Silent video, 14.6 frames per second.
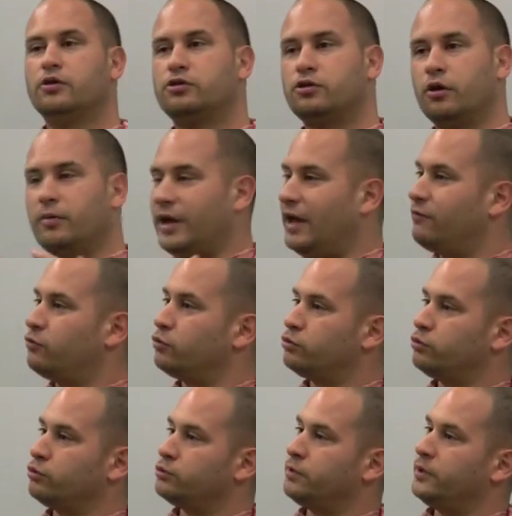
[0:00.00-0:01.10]
So we have to
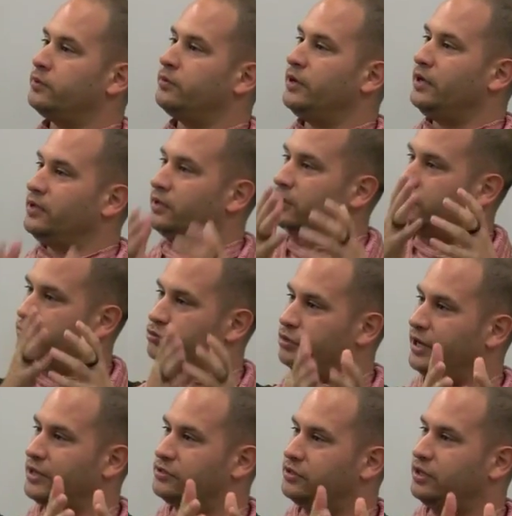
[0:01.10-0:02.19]
choose between
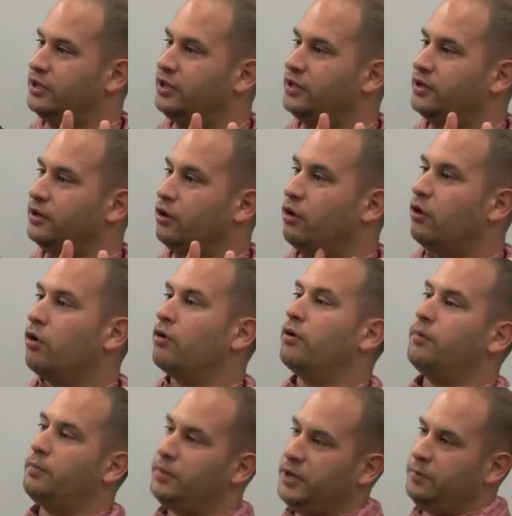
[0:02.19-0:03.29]
GSD
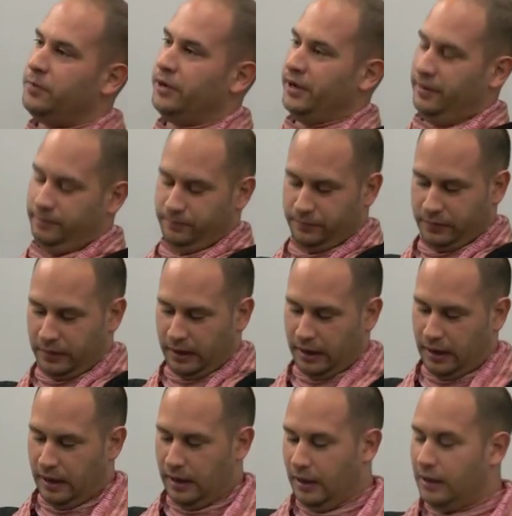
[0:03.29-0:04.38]
or PP.
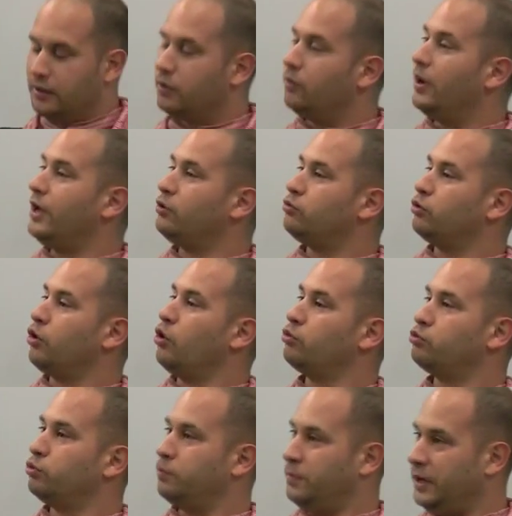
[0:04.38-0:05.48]
The way to go
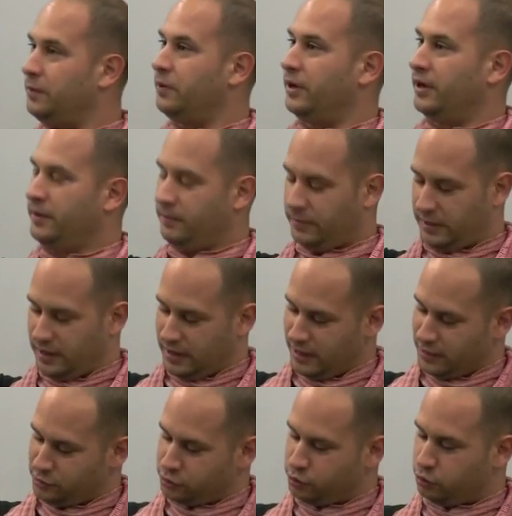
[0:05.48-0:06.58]
to PP
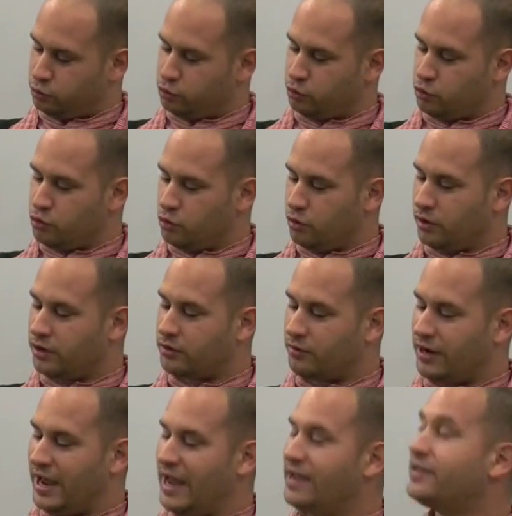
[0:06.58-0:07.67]
is to
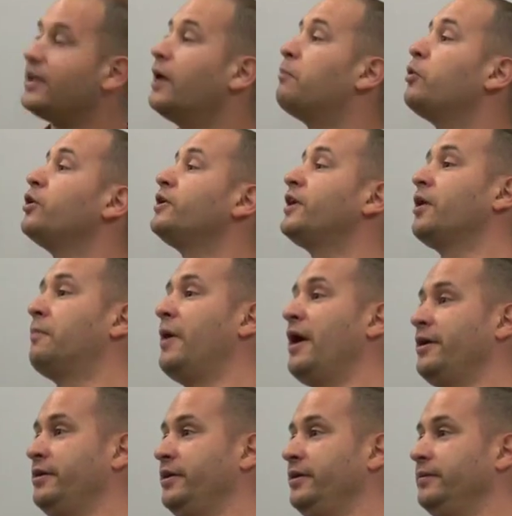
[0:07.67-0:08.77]
create a political
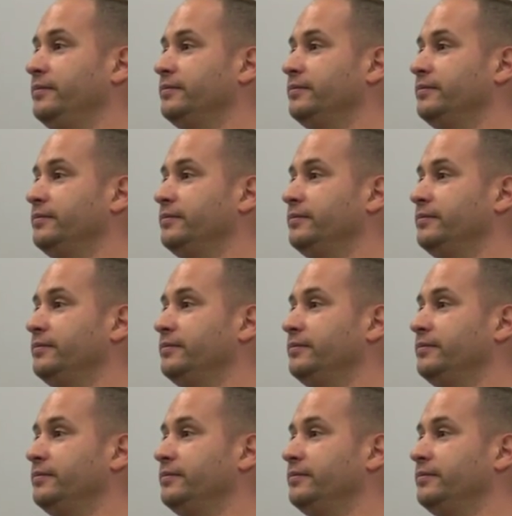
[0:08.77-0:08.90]
party.